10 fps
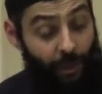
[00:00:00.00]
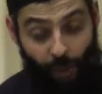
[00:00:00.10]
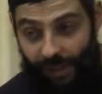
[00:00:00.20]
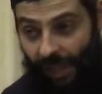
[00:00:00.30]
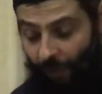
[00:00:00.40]

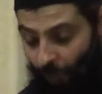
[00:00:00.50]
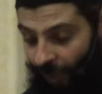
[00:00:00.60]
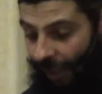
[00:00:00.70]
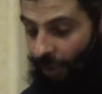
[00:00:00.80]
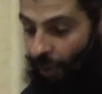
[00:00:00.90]
Yourself
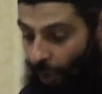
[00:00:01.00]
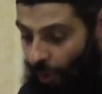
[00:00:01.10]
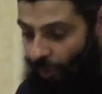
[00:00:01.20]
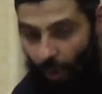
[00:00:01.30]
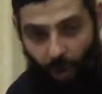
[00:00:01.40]
will tell you, go,
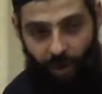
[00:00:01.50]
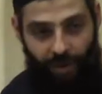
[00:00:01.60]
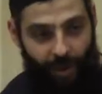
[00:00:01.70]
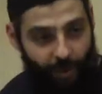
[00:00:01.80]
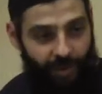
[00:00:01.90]

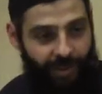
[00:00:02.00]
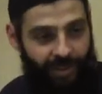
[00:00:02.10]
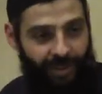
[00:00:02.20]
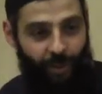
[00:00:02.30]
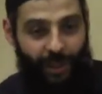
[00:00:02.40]
walk, come on.
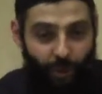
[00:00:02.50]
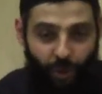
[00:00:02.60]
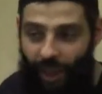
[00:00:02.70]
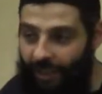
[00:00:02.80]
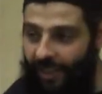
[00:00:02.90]
You need
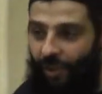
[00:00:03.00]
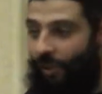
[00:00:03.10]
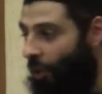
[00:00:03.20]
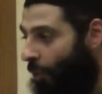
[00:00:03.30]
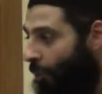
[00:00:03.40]
to check this,
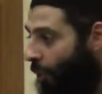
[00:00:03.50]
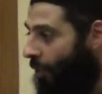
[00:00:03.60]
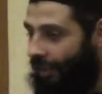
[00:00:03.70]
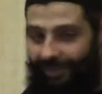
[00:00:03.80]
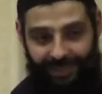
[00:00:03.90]
your
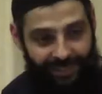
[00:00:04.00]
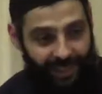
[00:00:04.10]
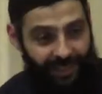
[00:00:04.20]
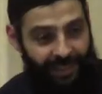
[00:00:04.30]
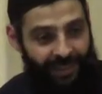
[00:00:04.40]
phone,
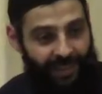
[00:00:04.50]
right?